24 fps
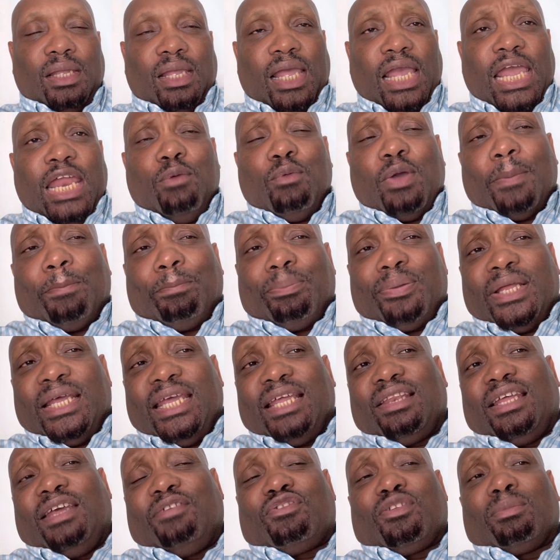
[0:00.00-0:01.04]
Anyway, please
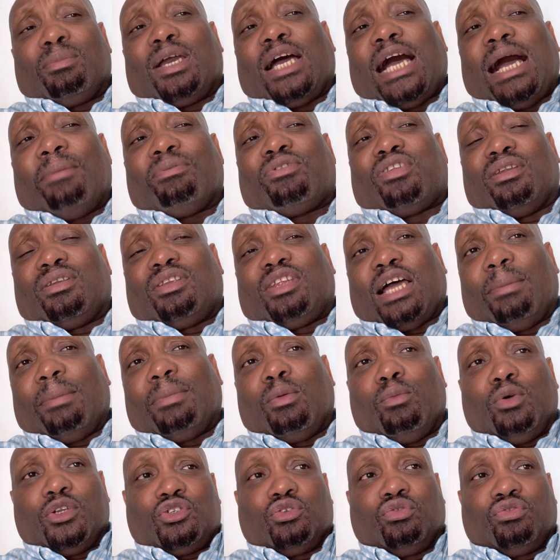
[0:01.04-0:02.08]
leave some comments and tell me
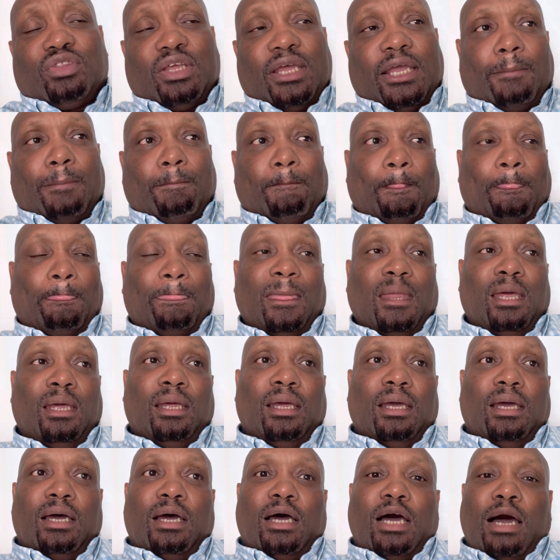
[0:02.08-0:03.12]
what you think
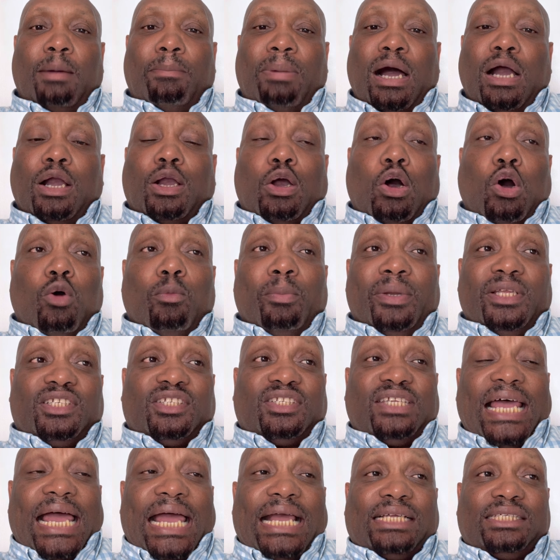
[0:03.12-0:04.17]
about Goldman
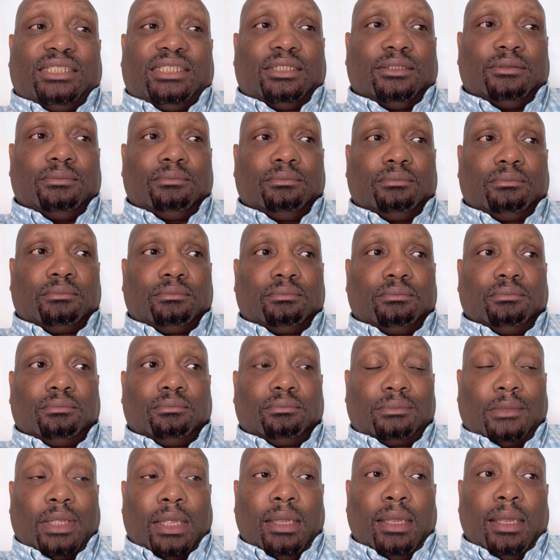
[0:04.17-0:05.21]
Sachs
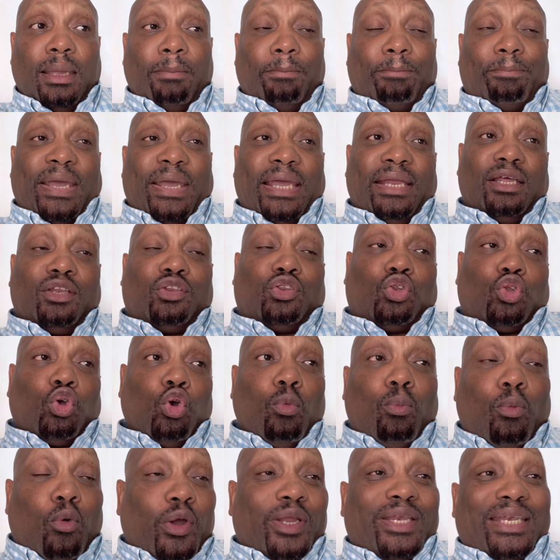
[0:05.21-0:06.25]
paying a
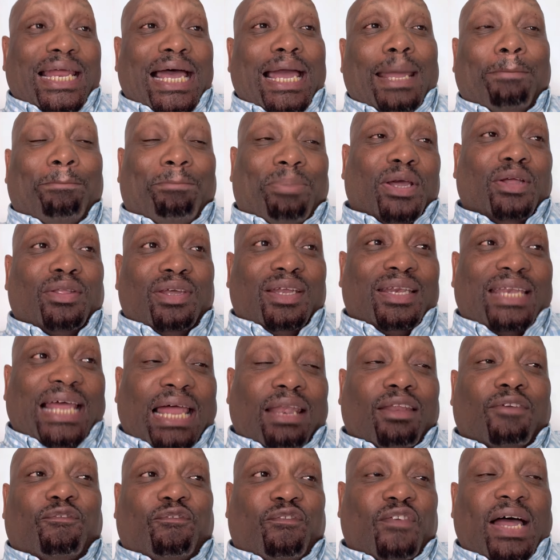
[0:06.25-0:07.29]
$2.9
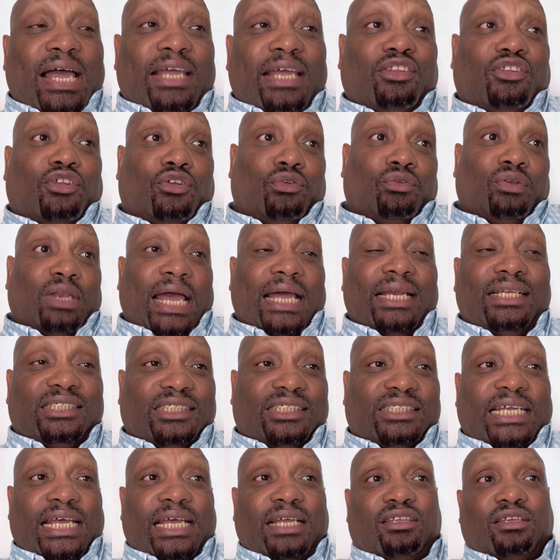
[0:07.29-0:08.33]
billion fine to the United
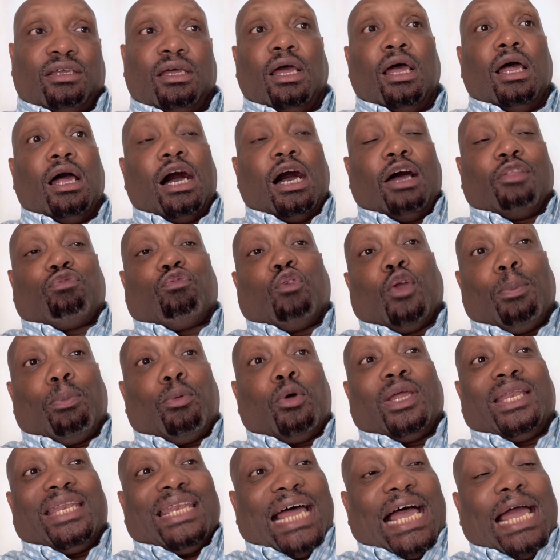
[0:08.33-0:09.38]
States, a
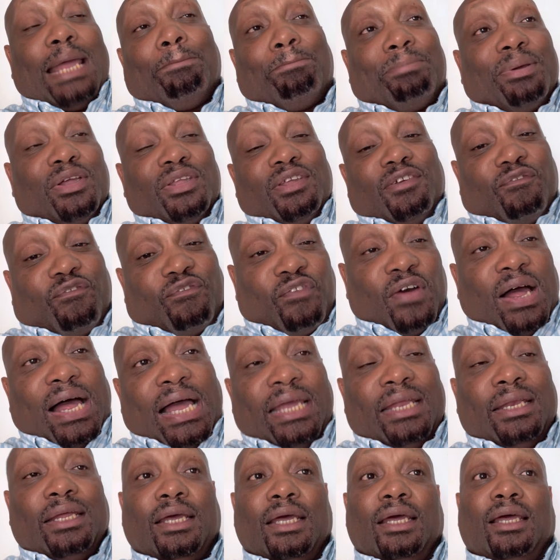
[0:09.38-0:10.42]
$3.9 billion
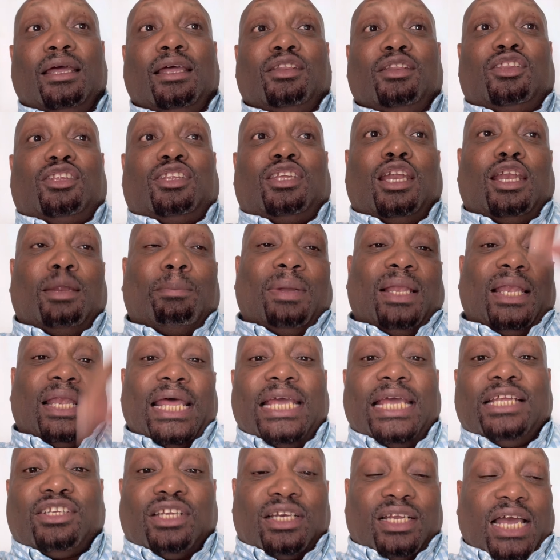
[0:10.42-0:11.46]
fine to the
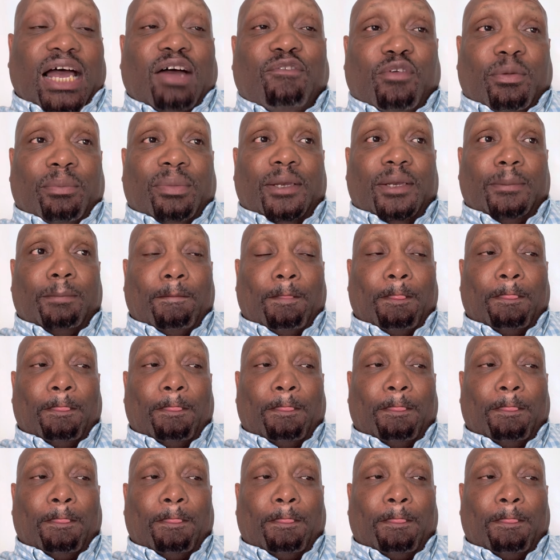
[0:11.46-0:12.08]
Malaysian government.